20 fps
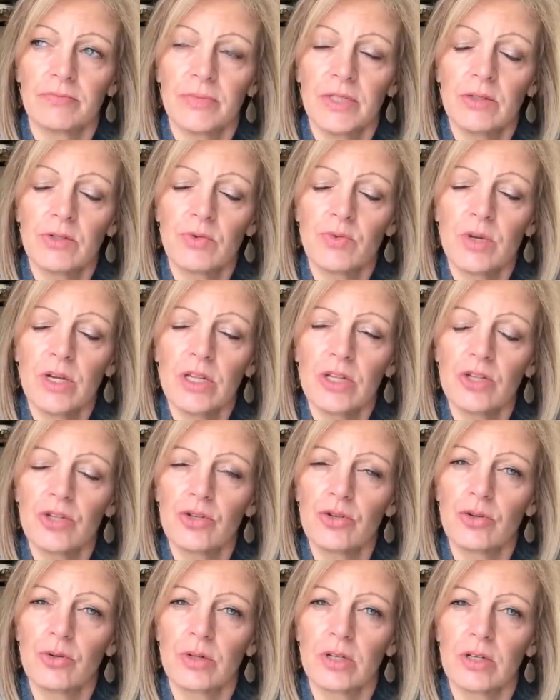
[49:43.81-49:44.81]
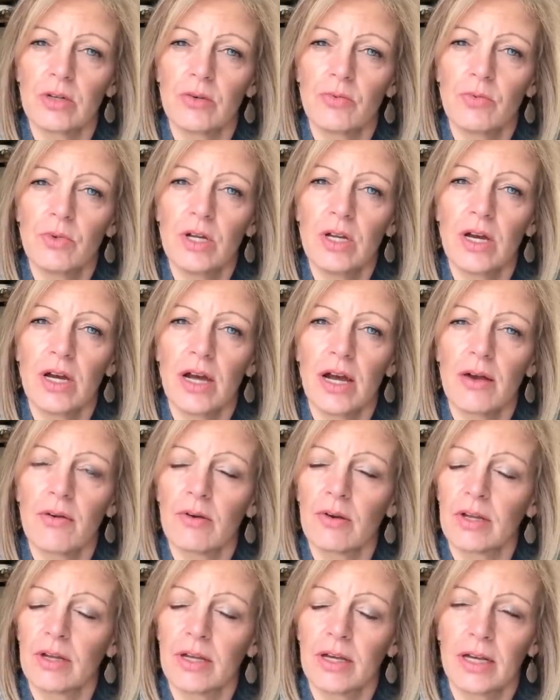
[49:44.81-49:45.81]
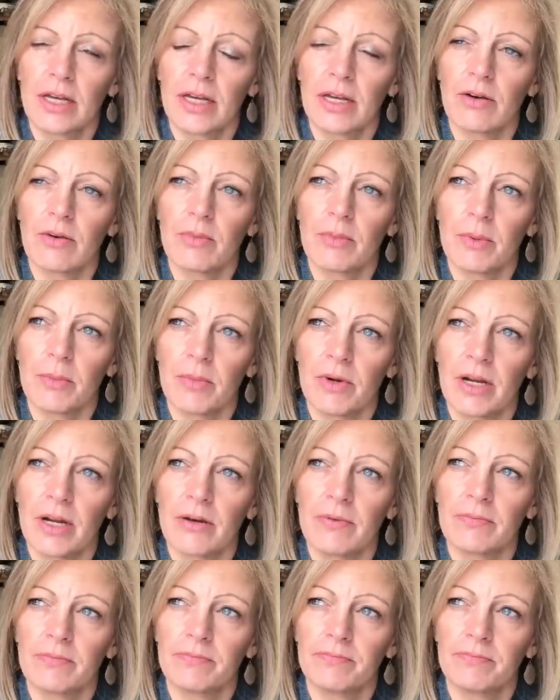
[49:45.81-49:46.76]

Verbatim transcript: It was one of the two quilt. One I I can't remember now.